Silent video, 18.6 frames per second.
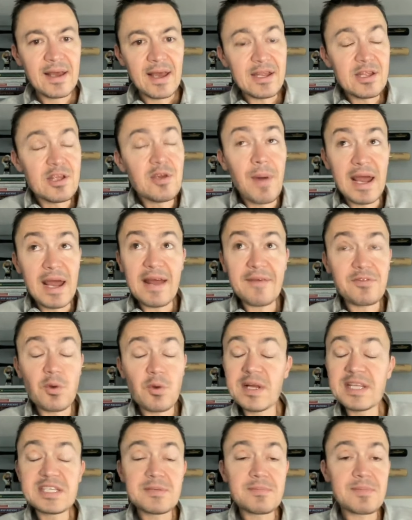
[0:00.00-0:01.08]
And you might have to
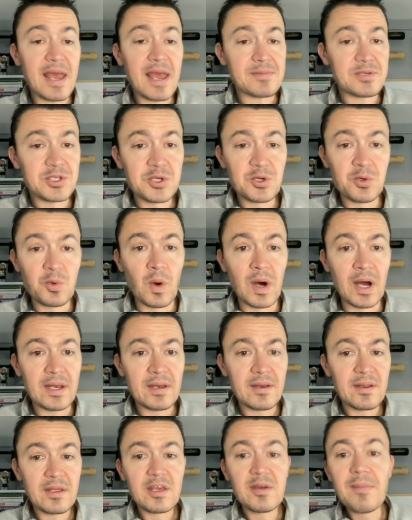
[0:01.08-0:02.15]
win some games 2-1.
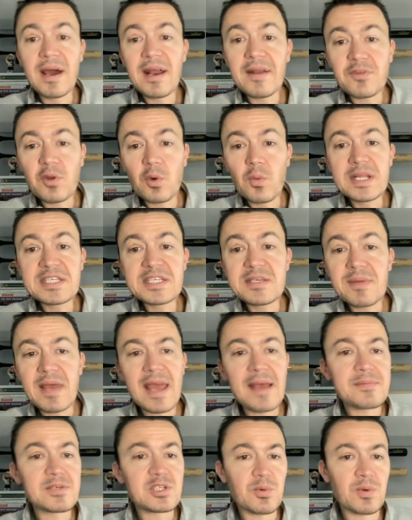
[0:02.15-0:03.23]
You might have to win some
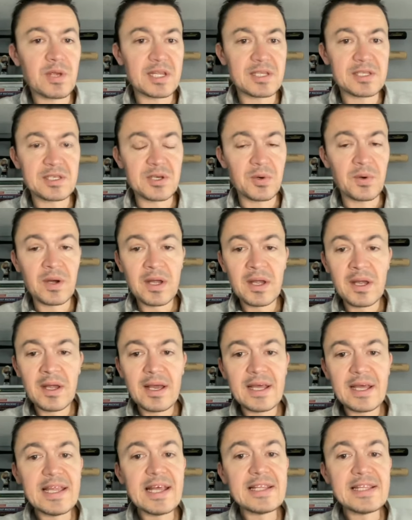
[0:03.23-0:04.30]
games 3-2.
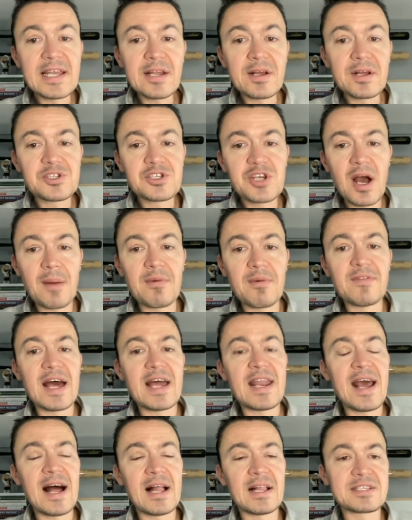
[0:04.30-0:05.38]
And they did a good job of
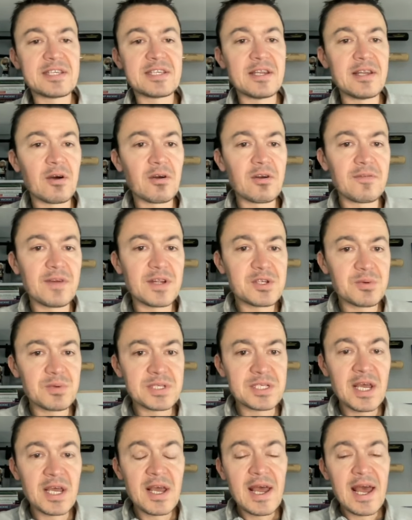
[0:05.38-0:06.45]
that. Alex Nedeljkovic
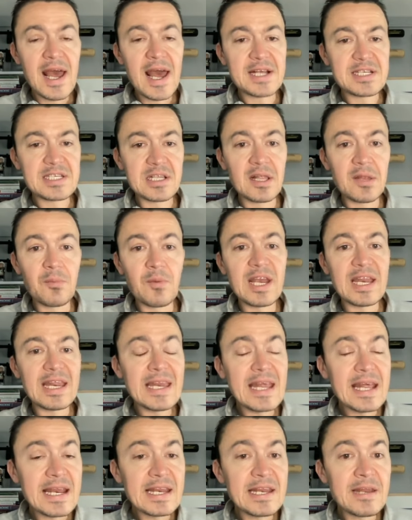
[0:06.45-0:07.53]
was excellent when he
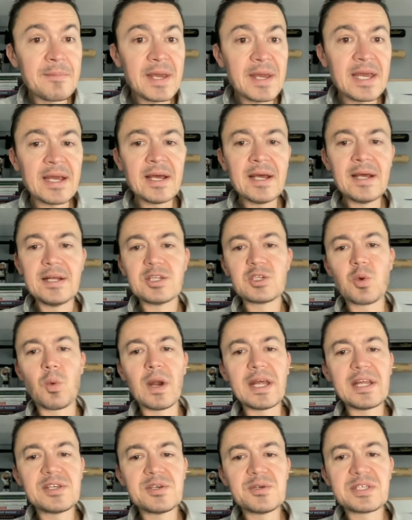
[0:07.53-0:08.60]
needed to be,
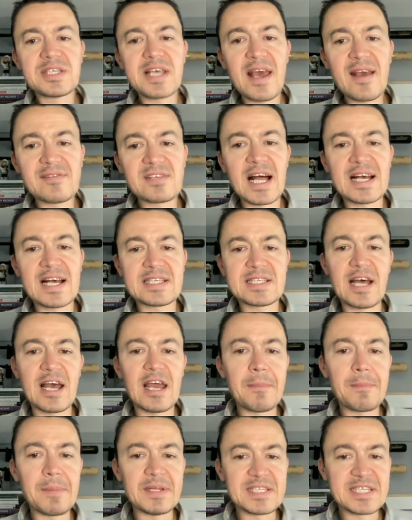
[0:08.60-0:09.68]
22 saves last
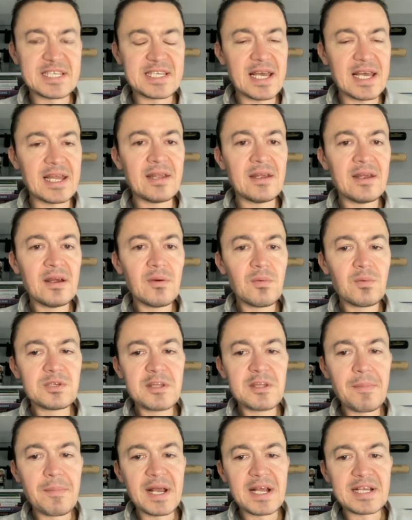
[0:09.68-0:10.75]
night, but Sid was
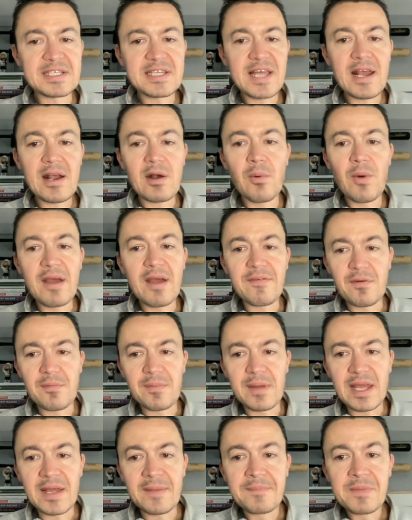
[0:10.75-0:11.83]
the biggest takeaway for
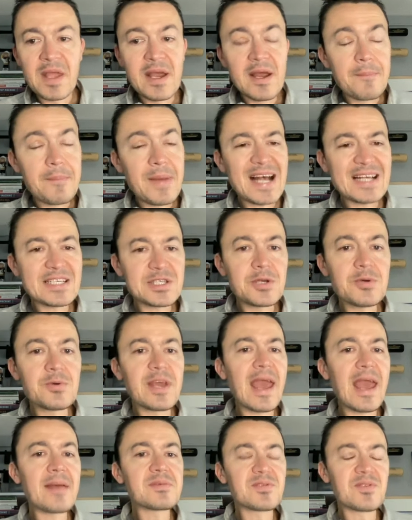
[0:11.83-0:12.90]
me. Past two
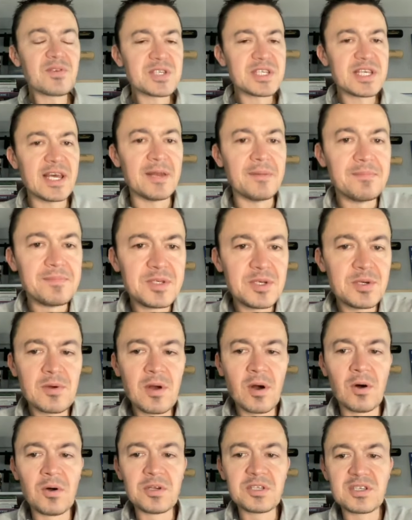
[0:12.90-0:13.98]
games for Sid, 2
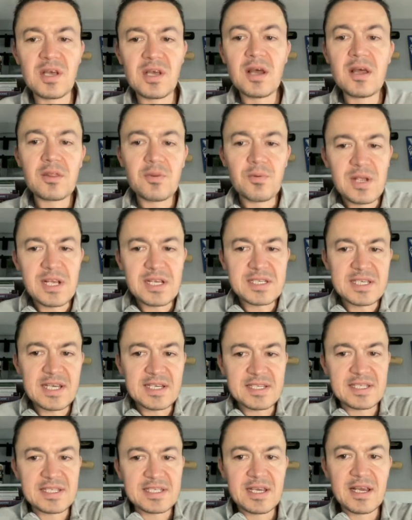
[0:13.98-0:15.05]
goals, 3
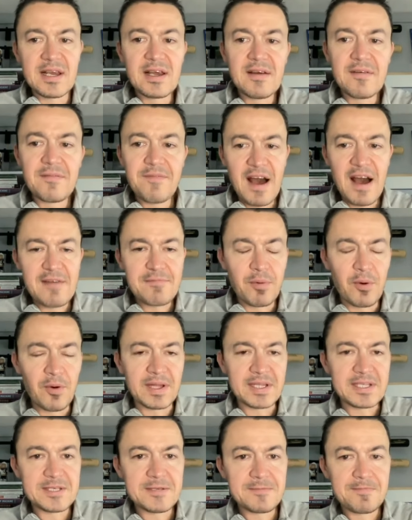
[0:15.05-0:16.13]
assists, 5
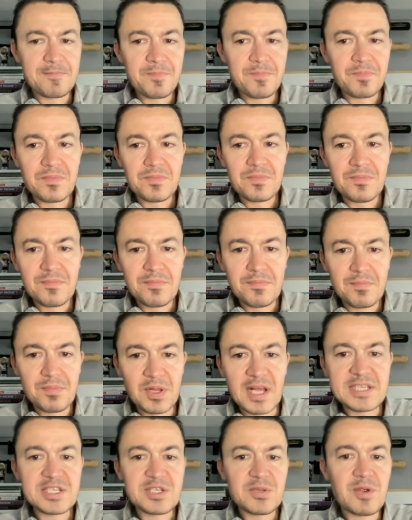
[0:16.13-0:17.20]
points.
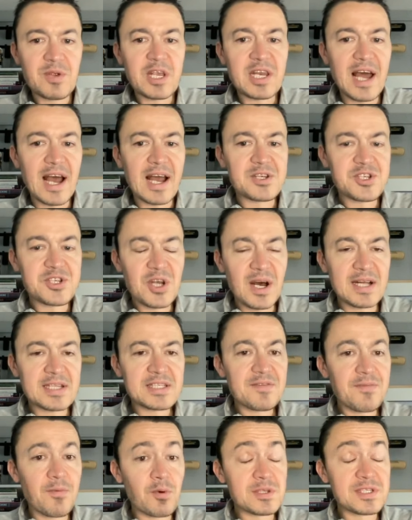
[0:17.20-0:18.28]
+3, 9
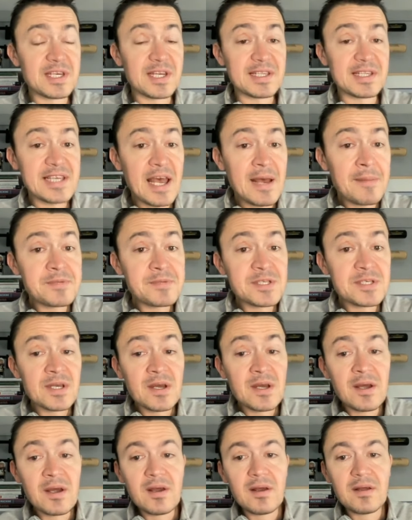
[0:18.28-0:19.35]
shots, 14 attempts.
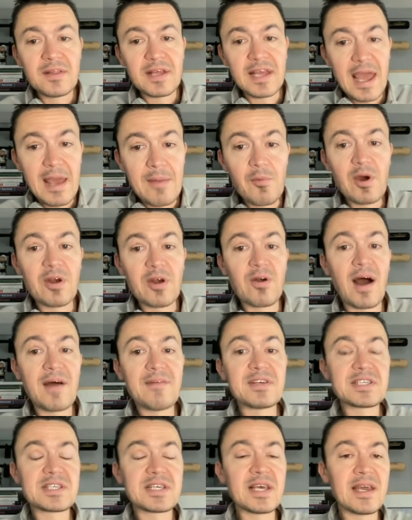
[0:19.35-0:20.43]
The game winner,
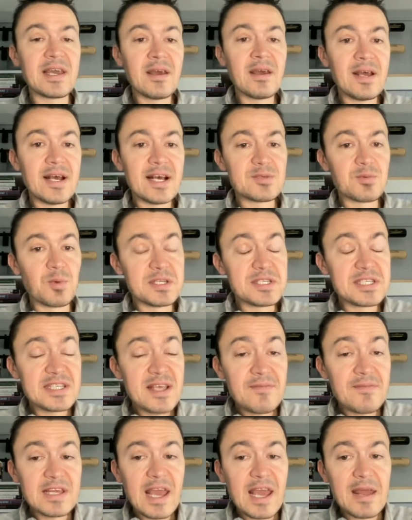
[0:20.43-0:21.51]
obviously, has won
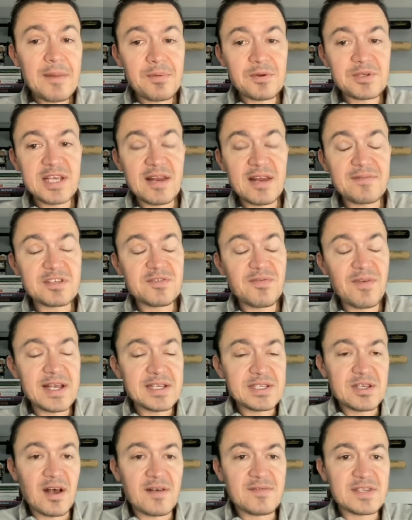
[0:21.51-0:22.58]
78% of his
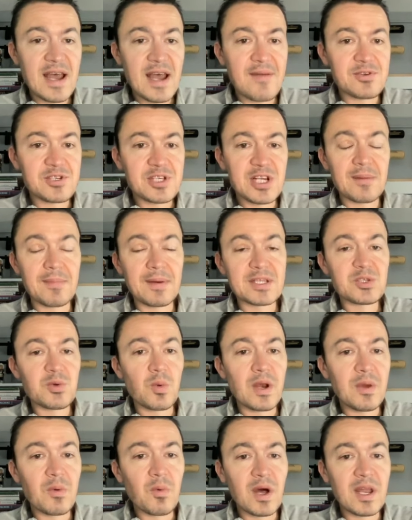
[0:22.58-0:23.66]
faceoffs, averaging about
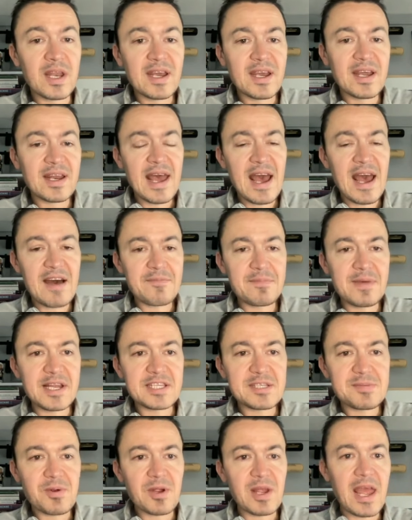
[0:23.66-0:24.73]
21.5
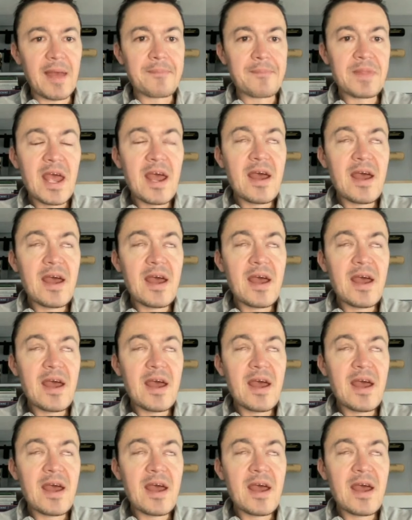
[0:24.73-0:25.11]
minutes per game.